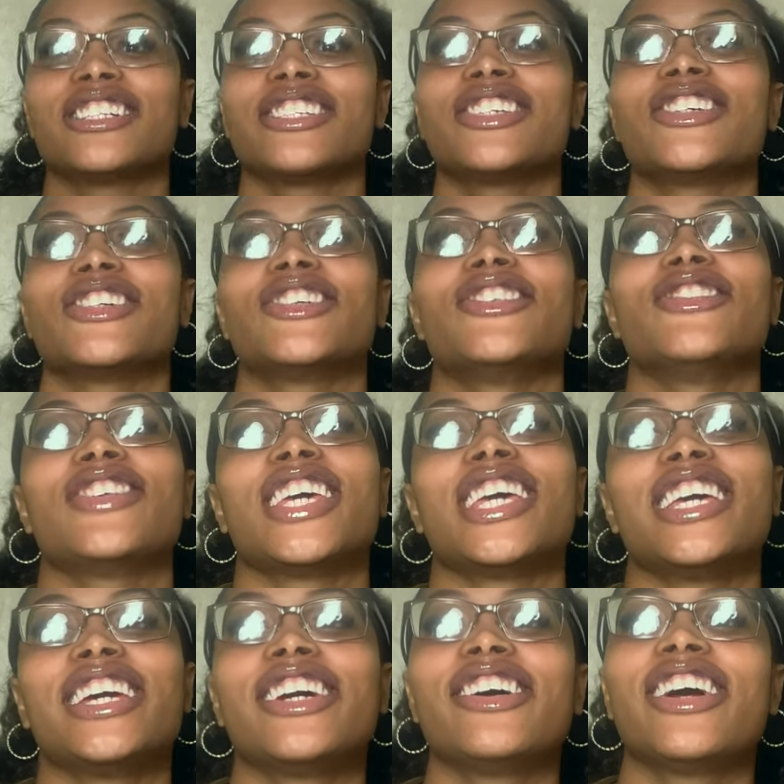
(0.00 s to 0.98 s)
to
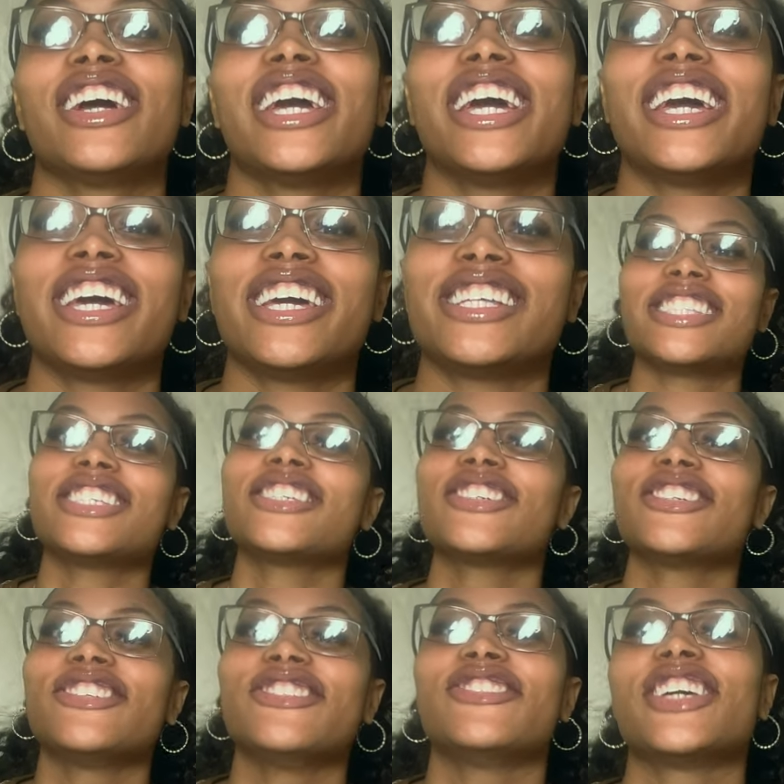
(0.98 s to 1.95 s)
be great,
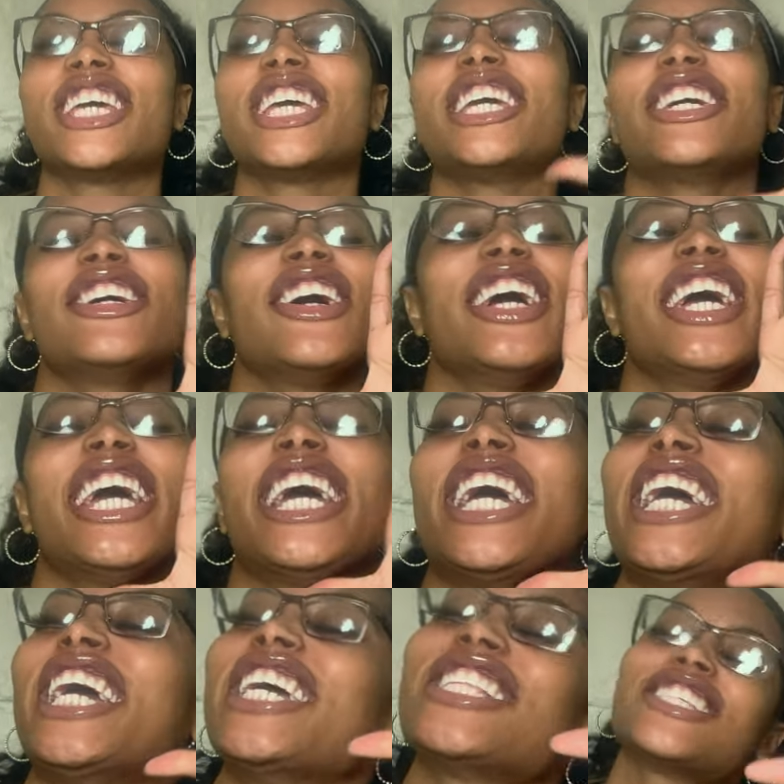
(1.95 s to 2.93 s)
to be
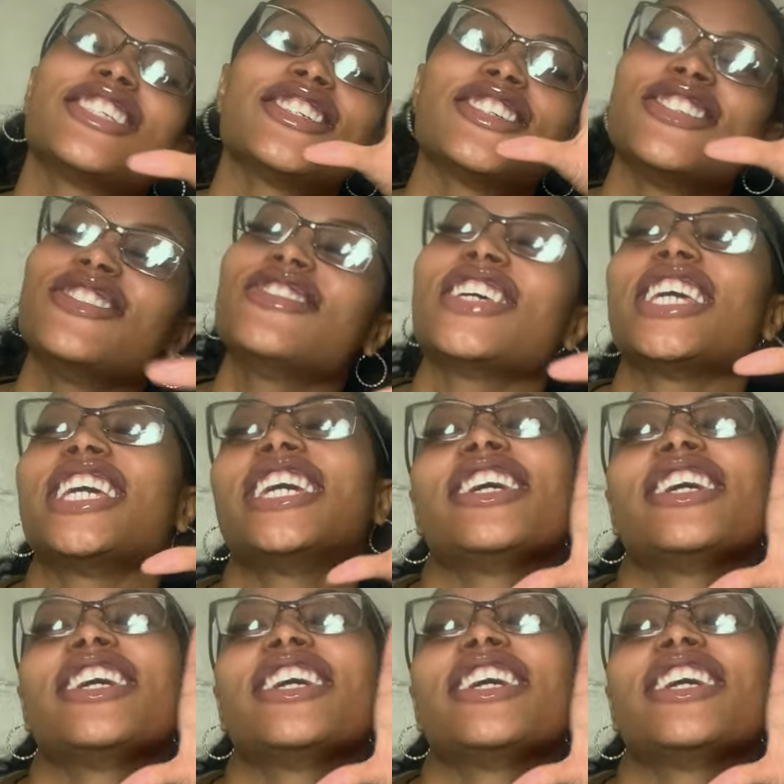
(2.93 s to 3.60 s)
great, to be